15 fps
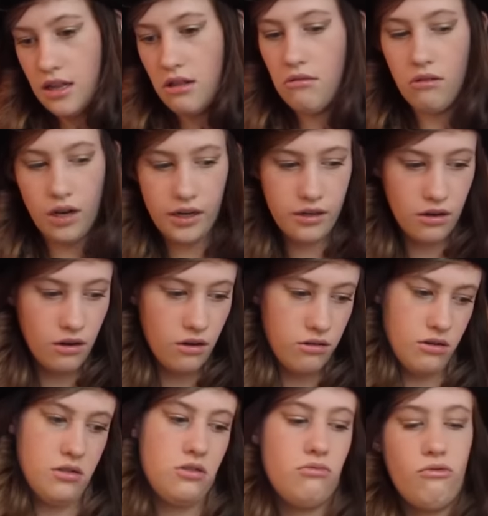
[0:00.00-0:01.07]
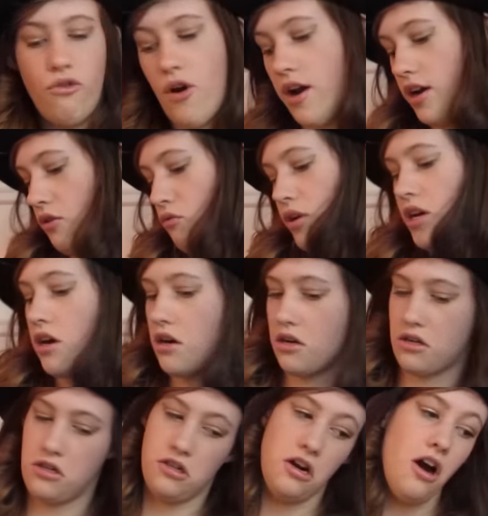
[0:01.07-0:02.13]
And they were like, oh, it's raining, we
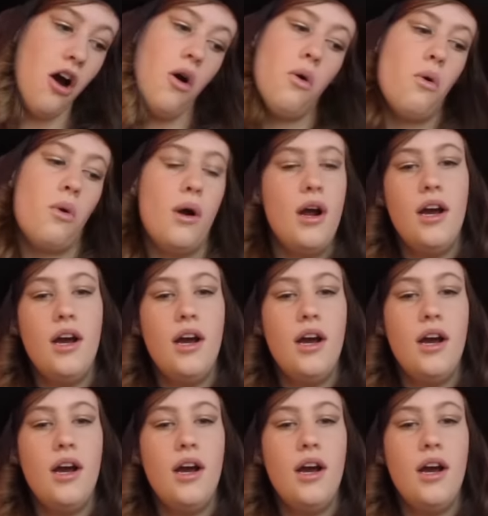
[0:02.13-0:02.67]
gotta go.